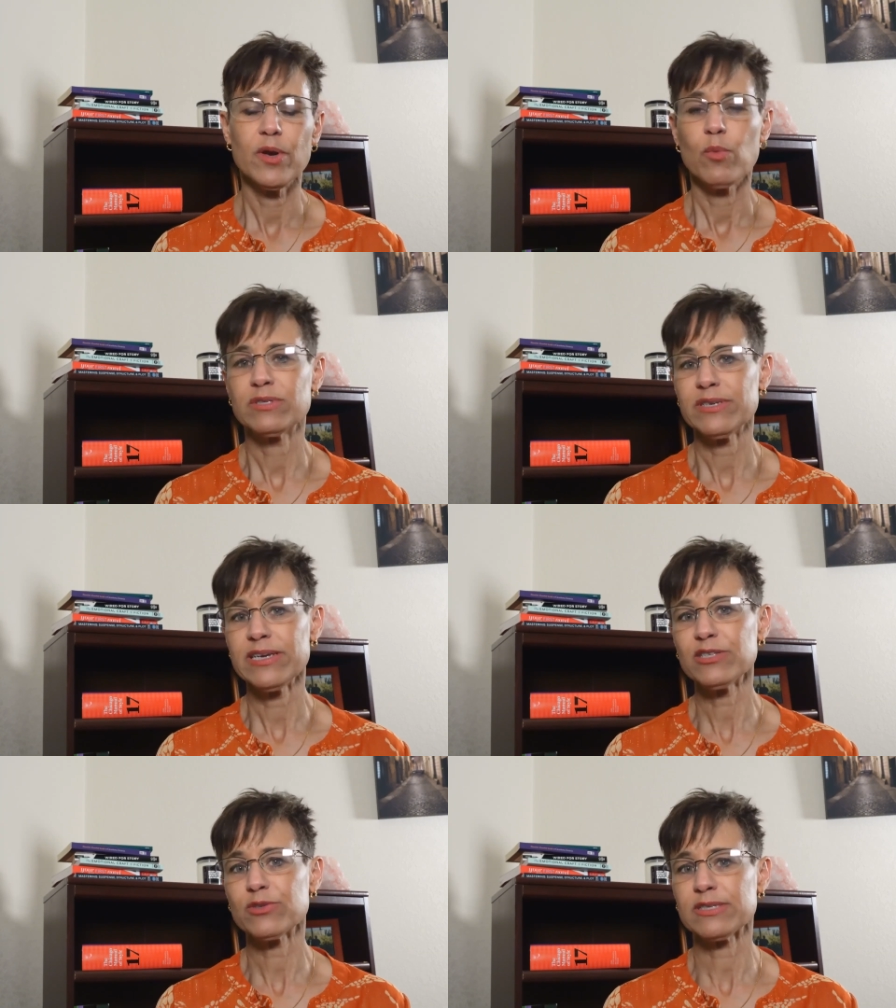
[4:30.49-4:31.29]
What's
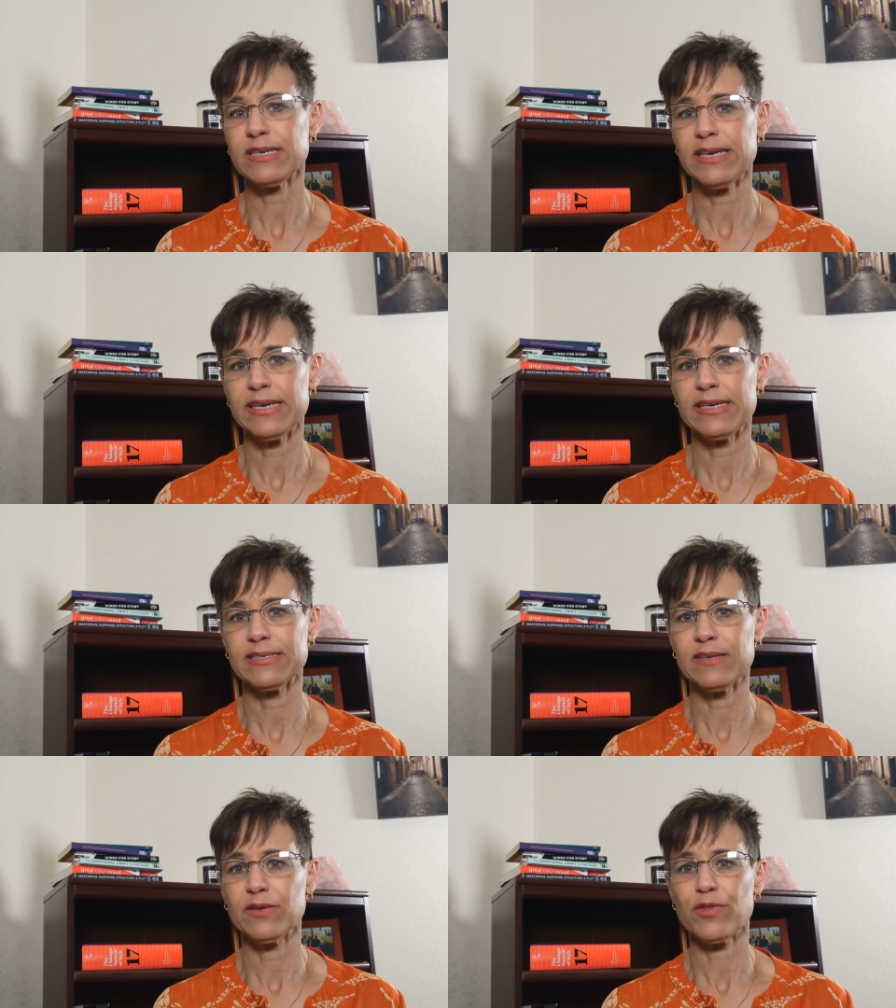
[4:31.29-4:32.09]
interesting
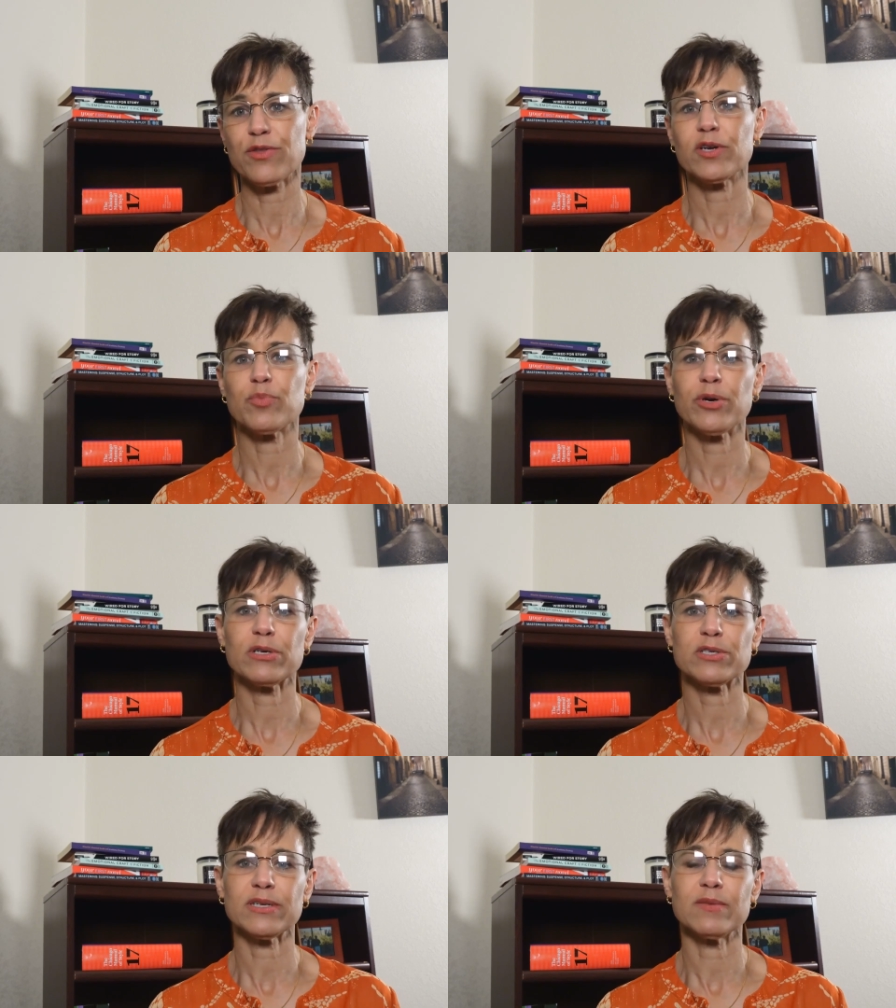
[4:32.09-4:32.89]
is in the third
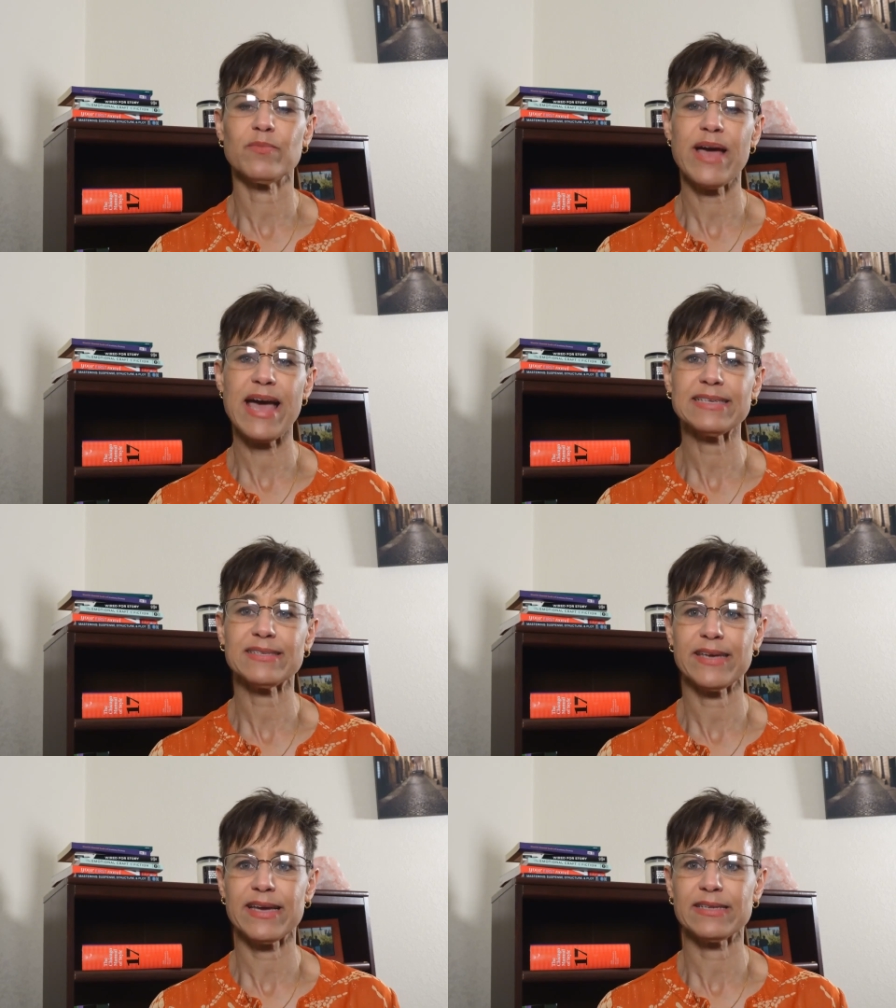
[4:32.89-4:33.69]
person
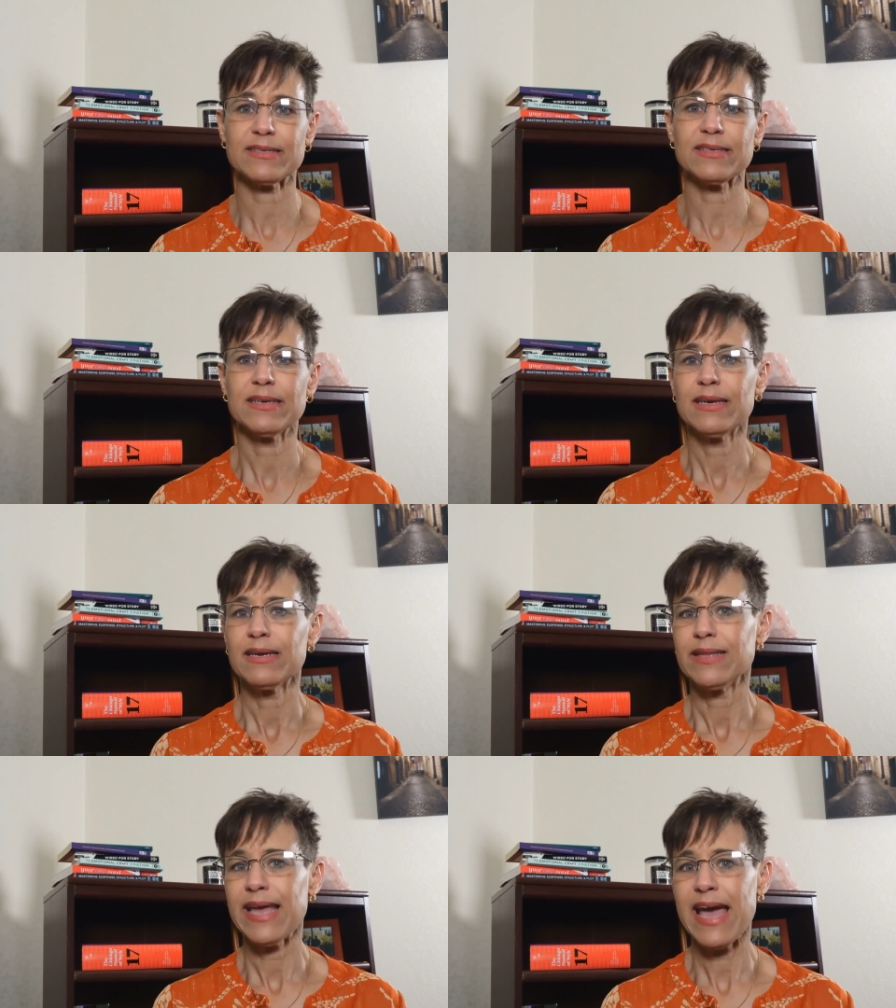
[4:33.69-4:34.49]
past tense,
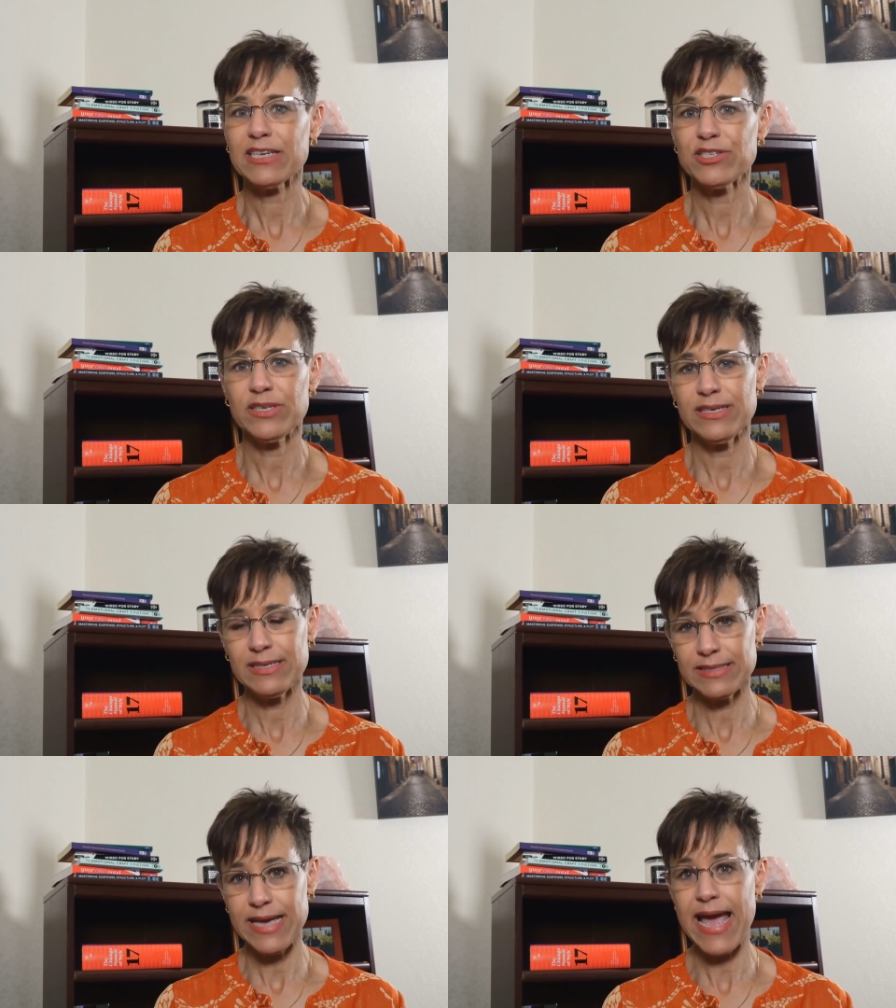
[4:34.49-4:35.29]
the action
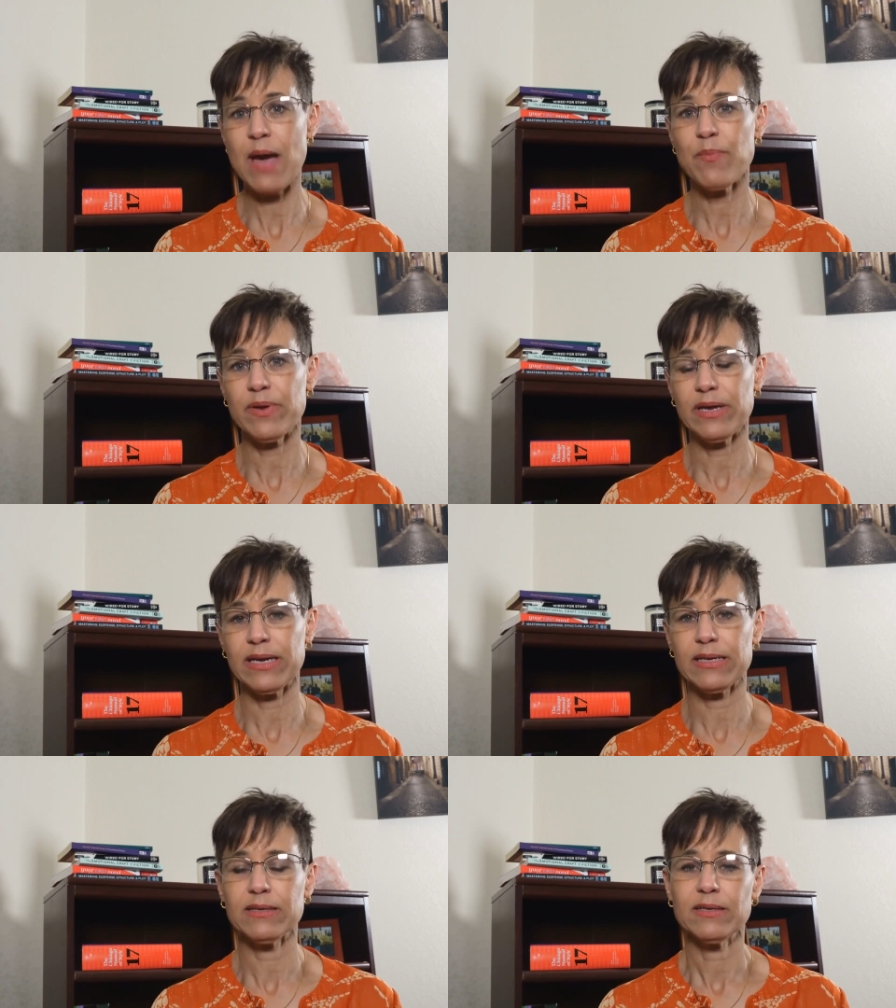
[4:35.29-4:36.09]
is
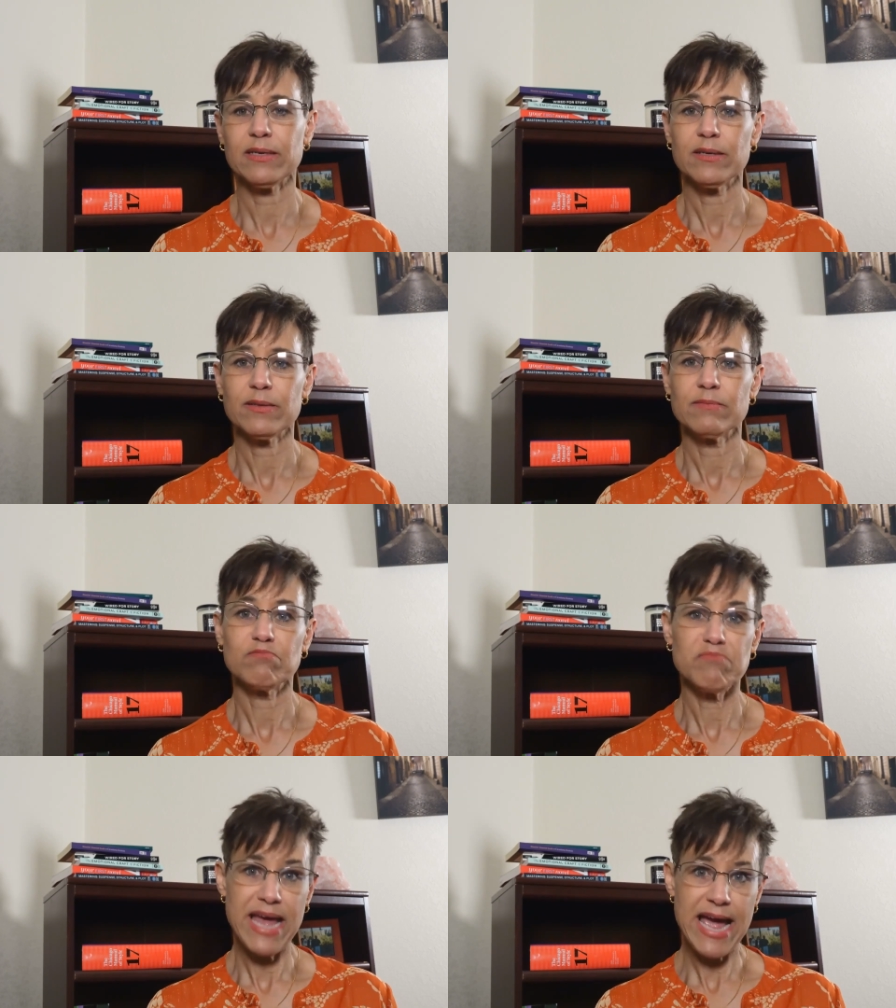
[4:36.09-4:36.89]
happening
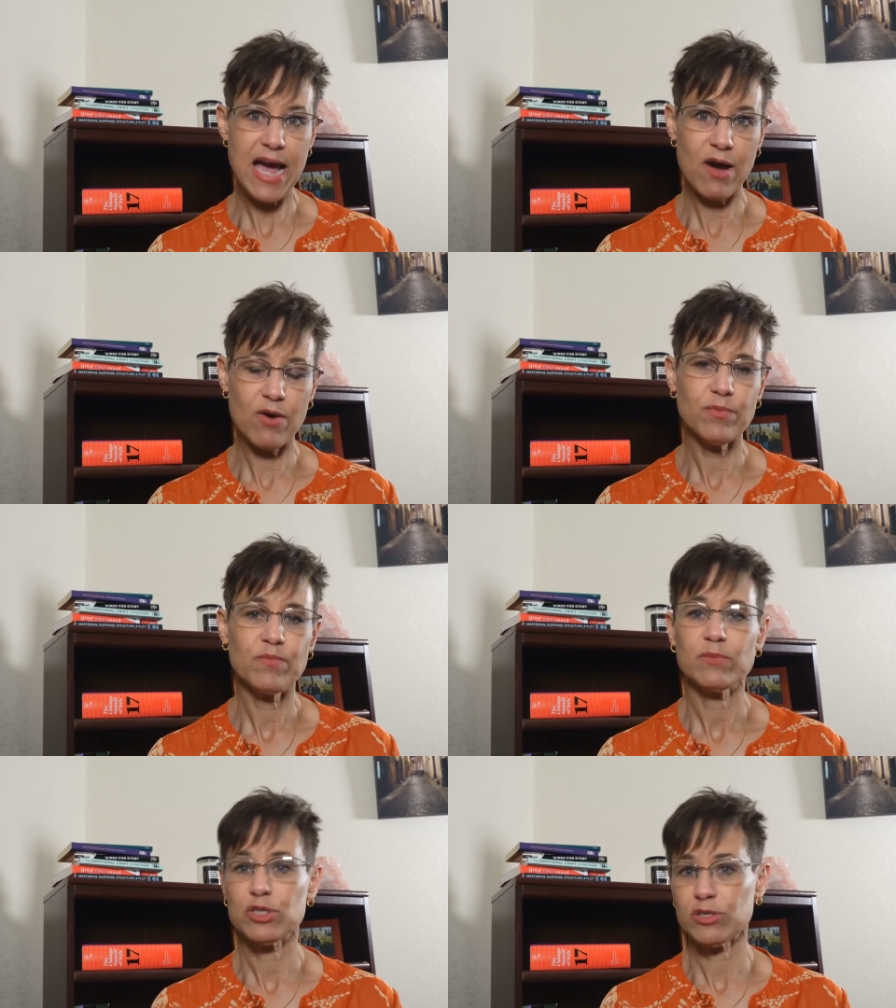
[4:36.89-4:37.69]
now.
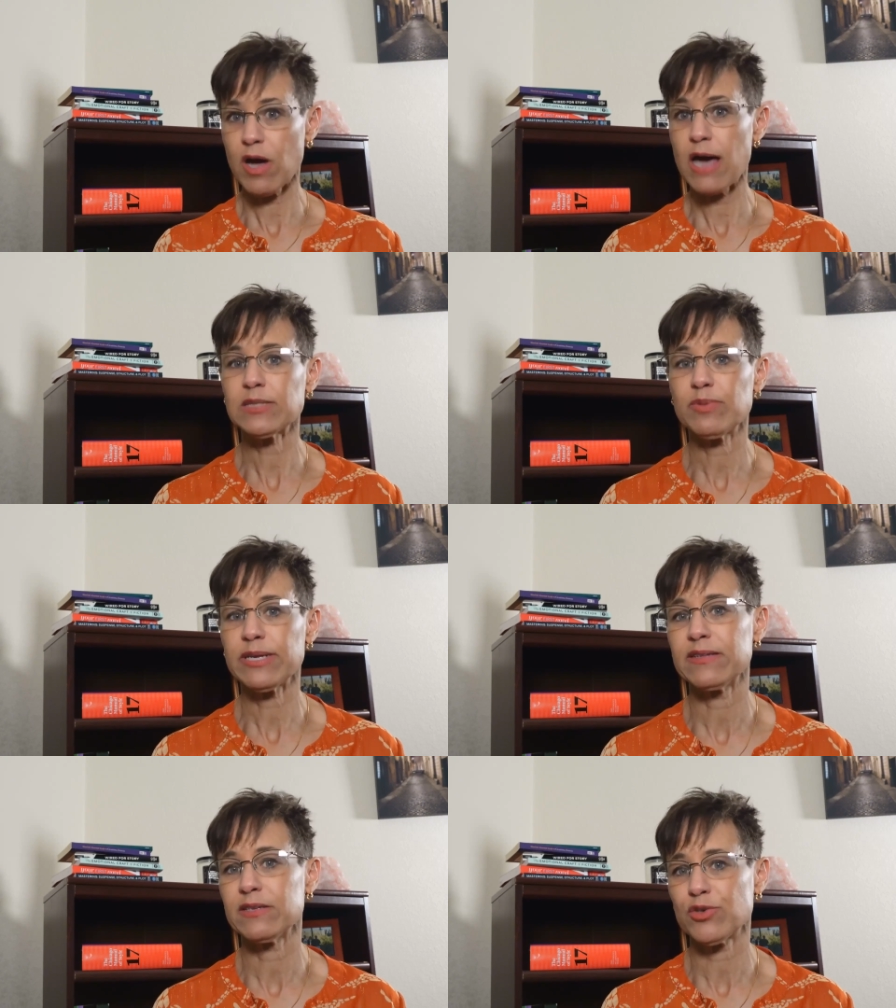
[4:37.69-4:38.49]
She's
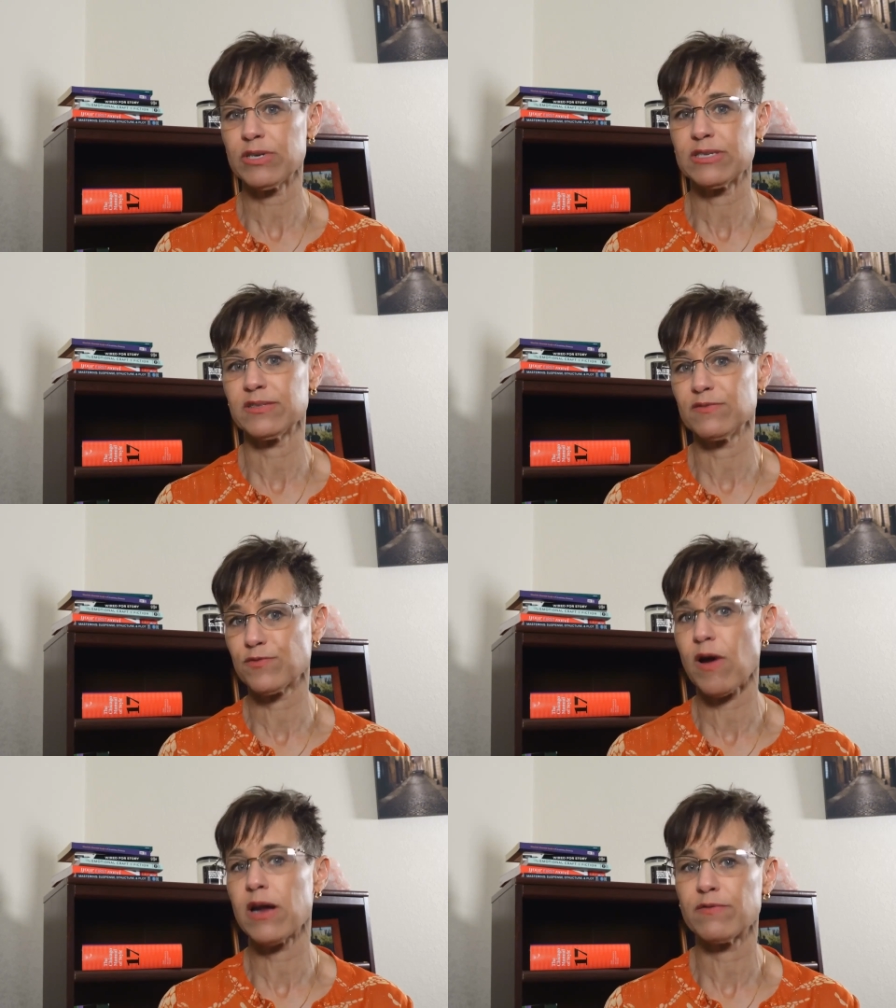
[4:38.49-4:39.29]
contemplating the choices in
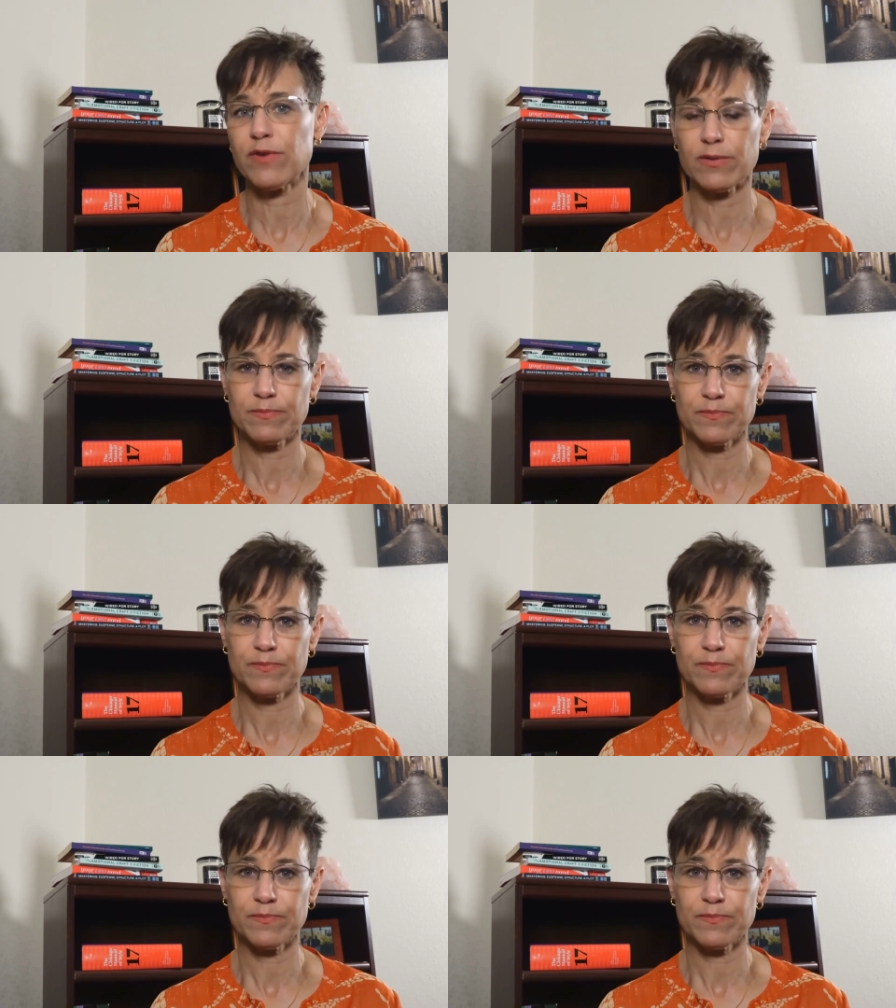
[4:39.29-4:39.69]
front of her.